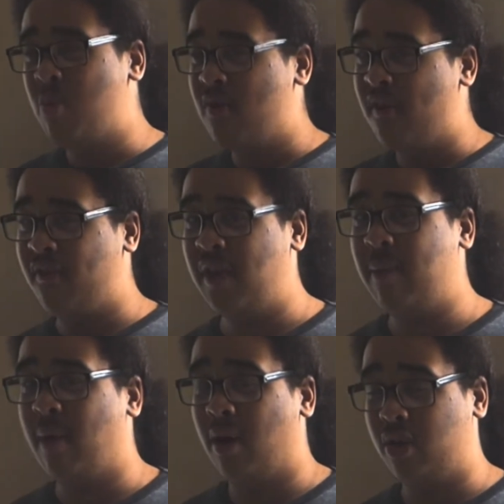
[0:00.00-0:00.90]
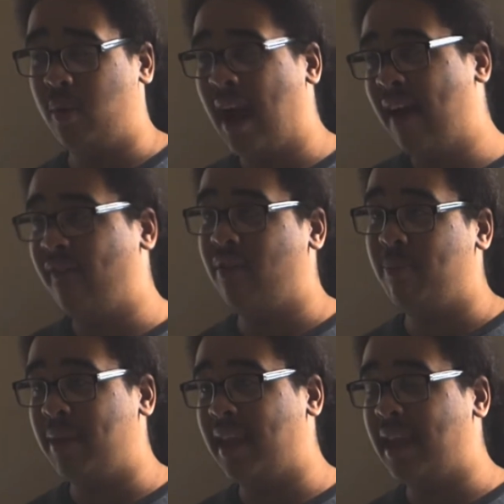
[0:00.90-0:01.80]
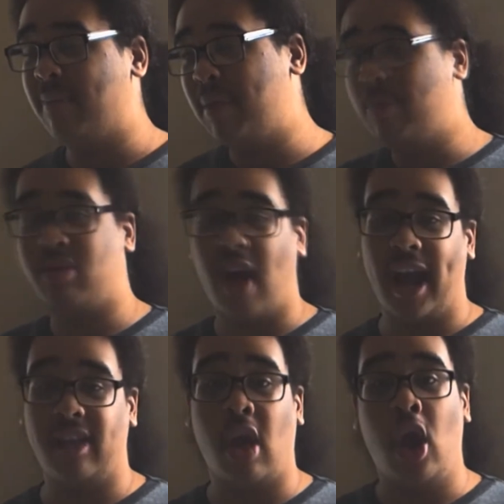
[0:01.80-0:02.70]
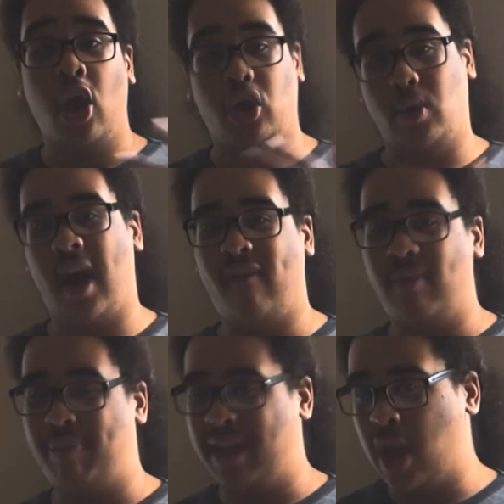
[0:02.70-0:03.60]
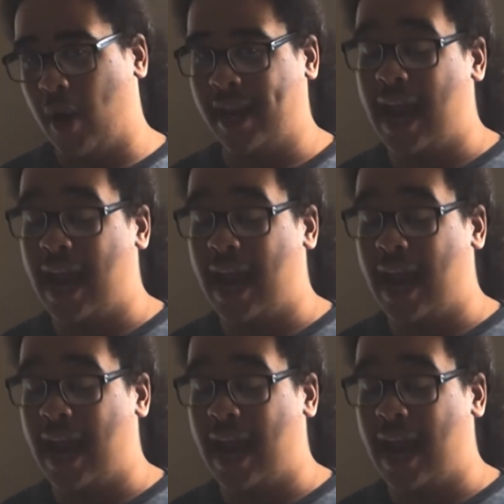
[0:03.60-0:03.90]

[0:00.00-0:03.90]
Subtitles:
with a female? You have to be, in people's eyes, you have to be going